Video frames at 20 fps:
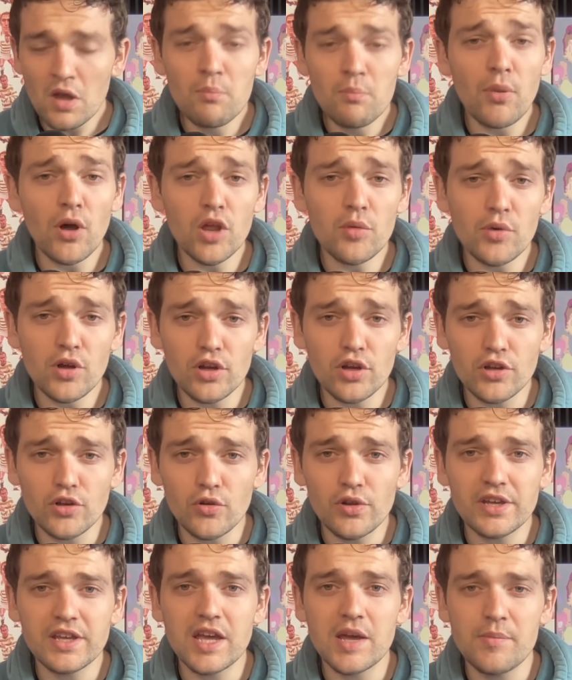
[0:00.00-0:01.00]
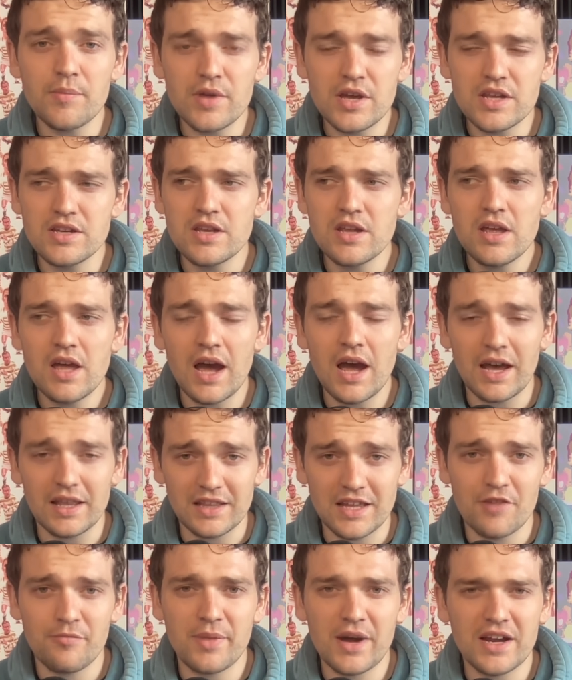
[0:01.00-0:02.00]
Volleyball and goalie came in at
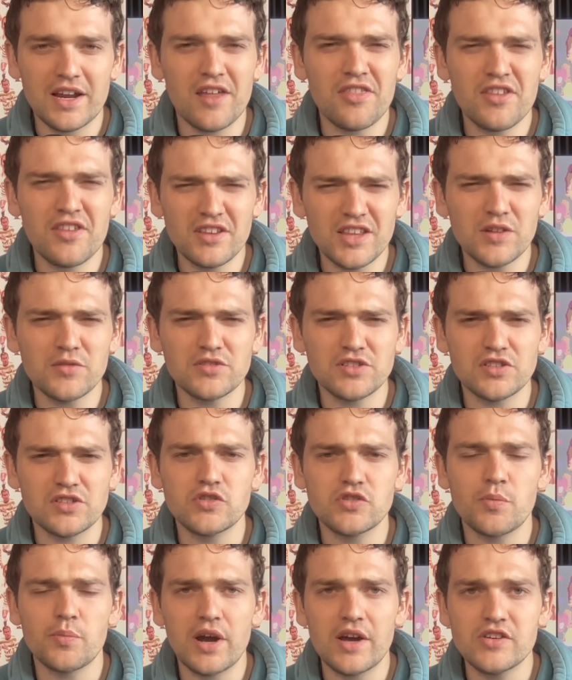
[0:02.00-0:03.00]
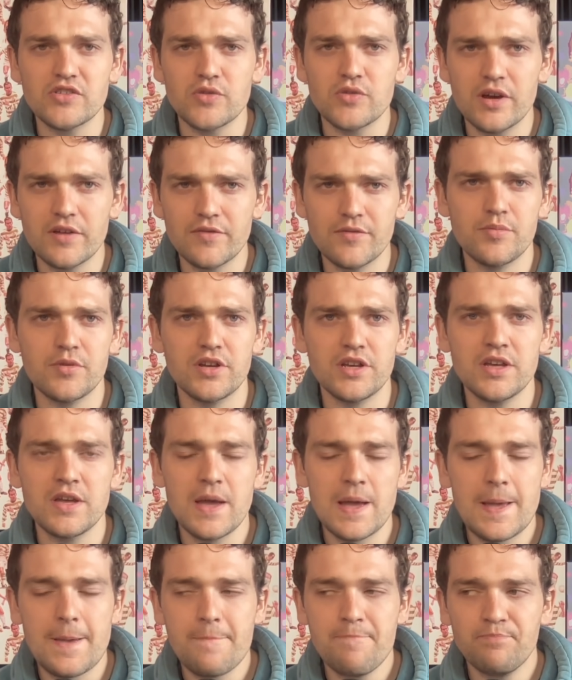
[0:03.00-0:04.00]
left back. I think that was a surprise to everybody.
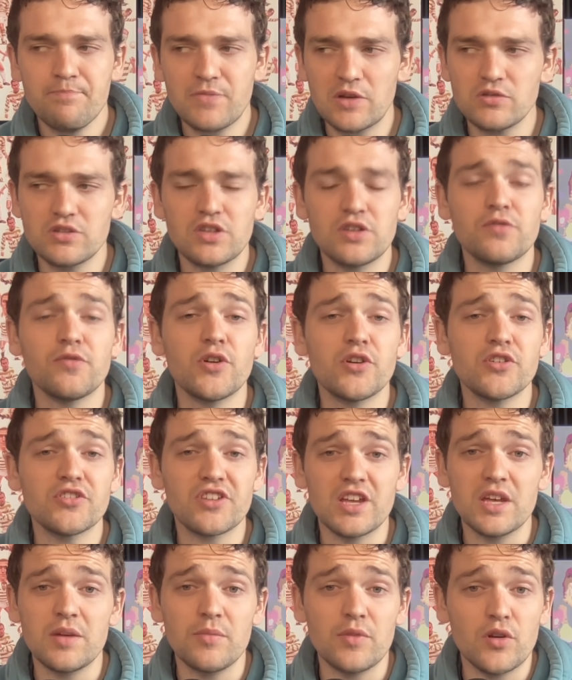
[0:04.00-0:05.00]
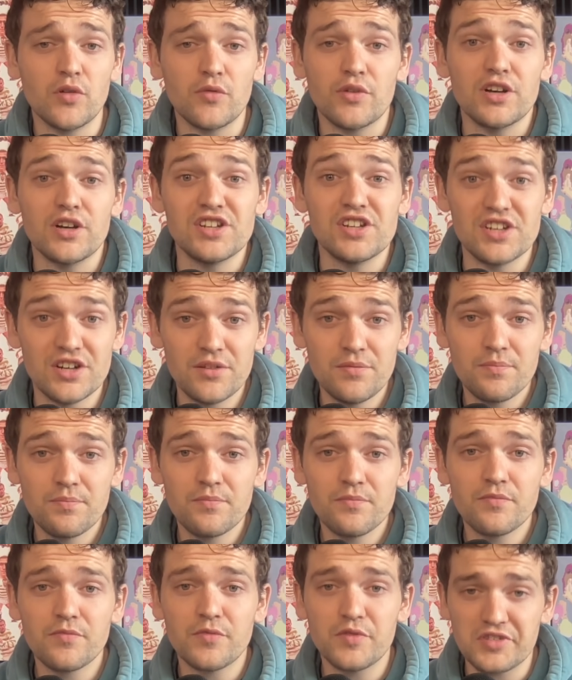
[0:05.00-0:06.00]
That was his first game in over a year
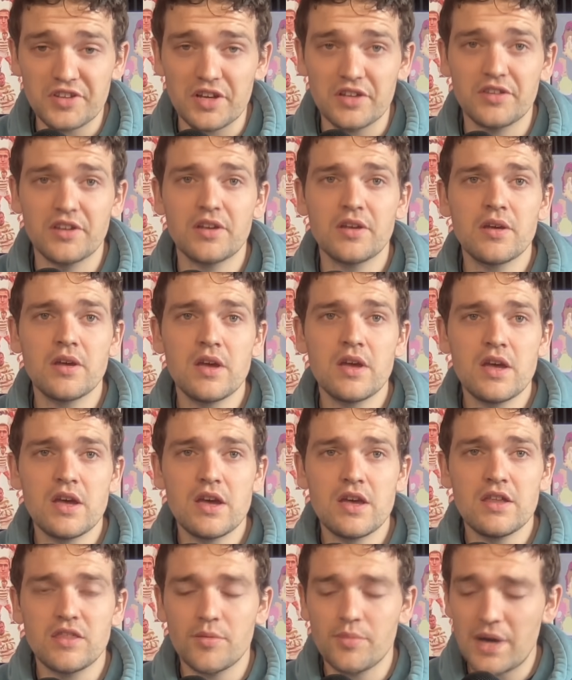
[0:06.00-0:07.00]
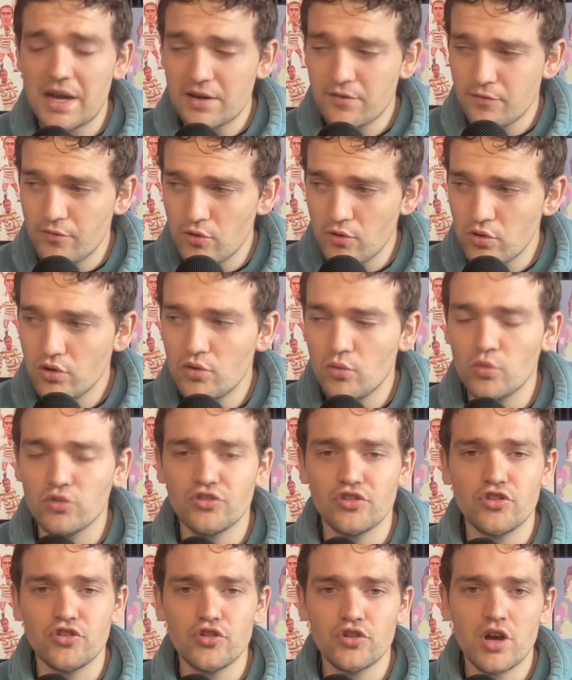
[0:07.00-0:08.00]
for Celtic. The back four was
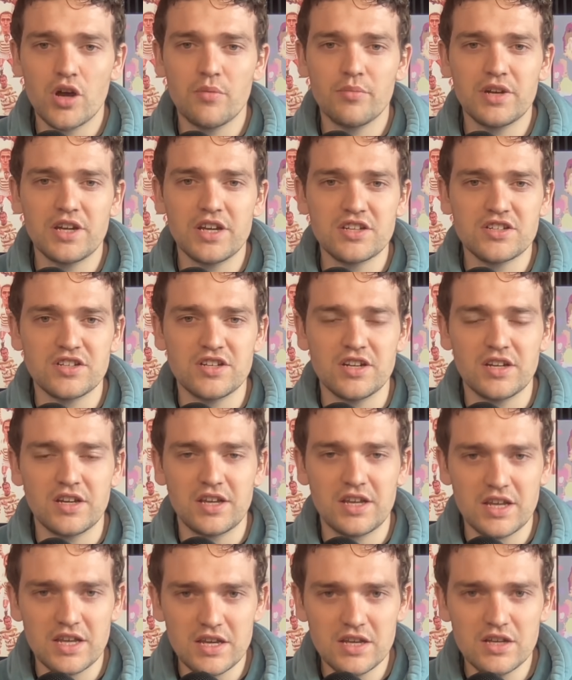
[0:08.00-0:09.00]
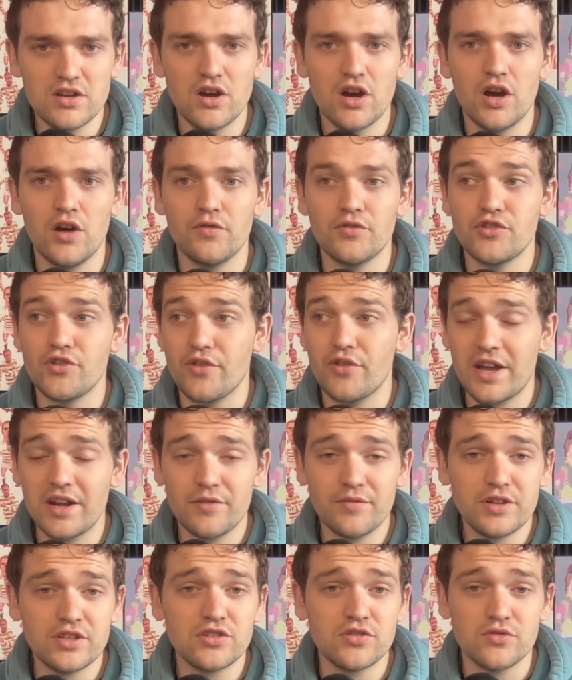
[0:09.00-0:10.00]
a new combination again of
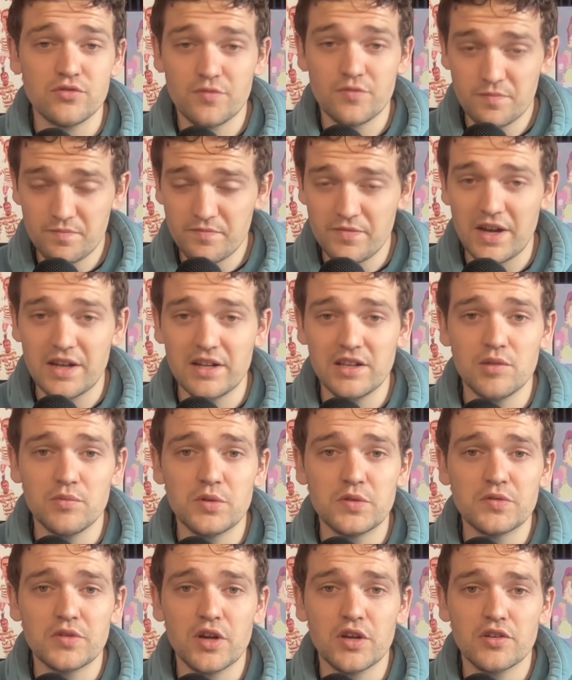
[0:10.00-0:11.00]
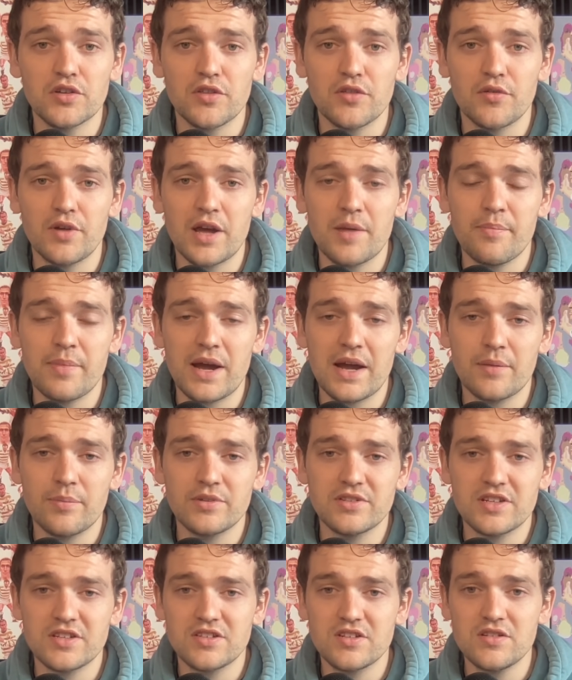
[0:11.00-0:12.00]
Juranovic, who finally moved out to the right back
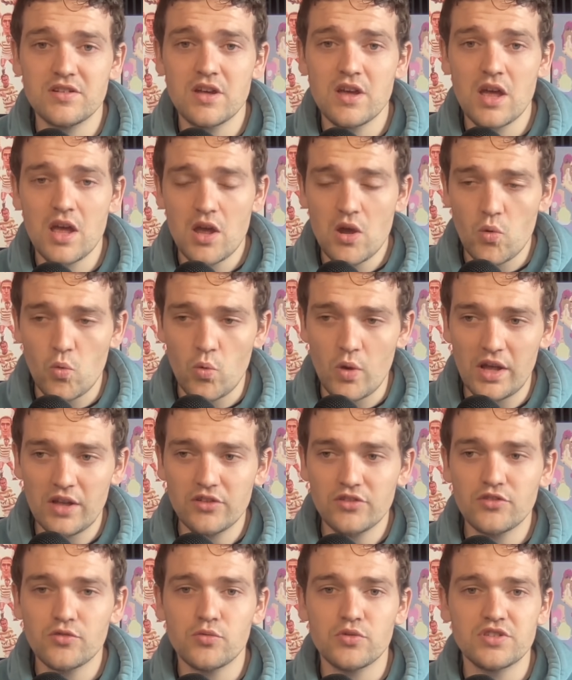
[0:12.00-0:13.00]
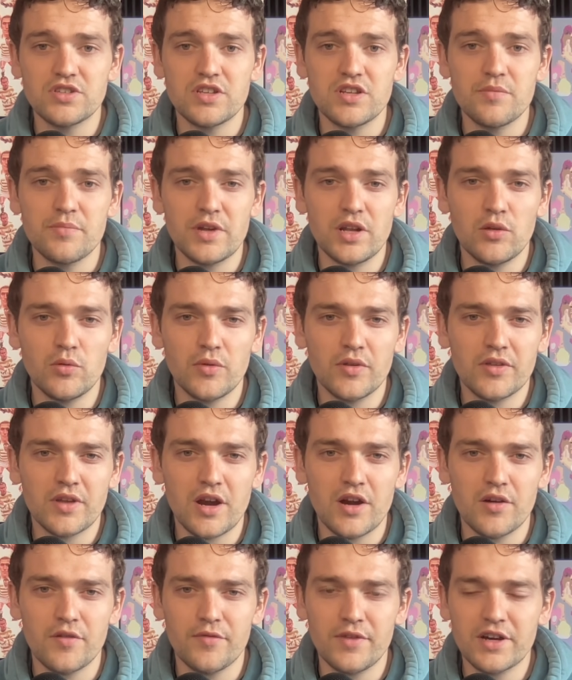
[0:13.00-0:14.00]
position. Welsh was in the middle with
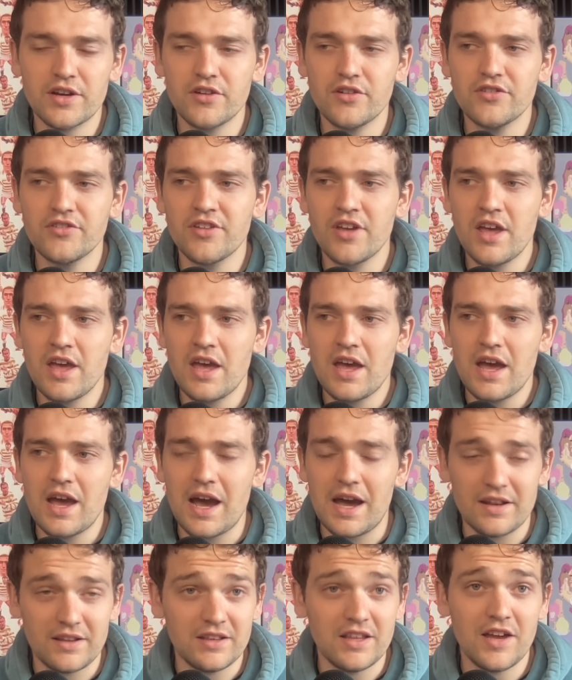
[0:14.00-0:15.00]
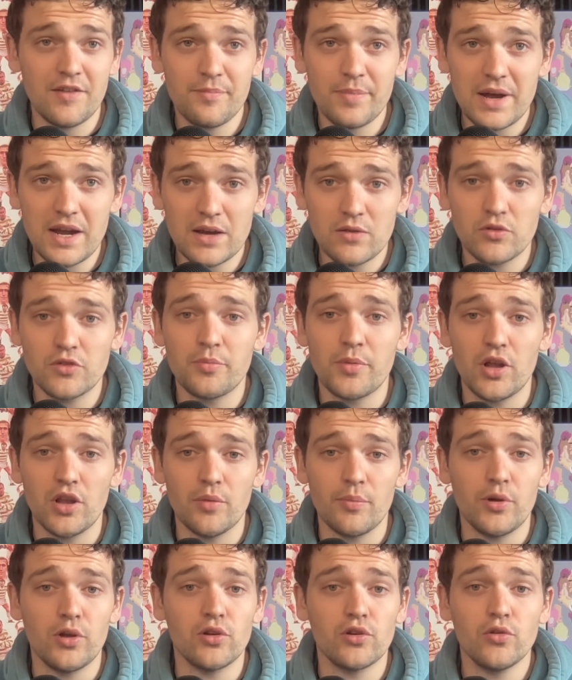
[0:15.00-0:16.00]
Carter Vickers, and at left back was
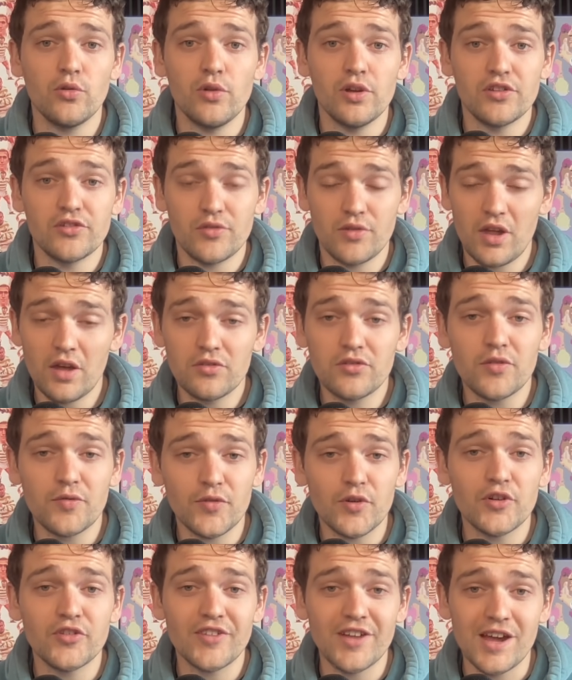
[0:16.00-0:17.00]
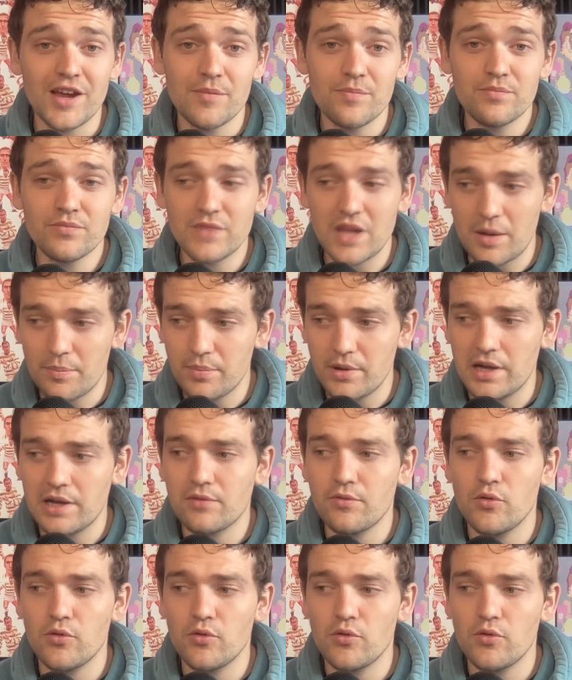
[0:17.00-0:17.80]
Volleyball and goalie. So that was the first time that back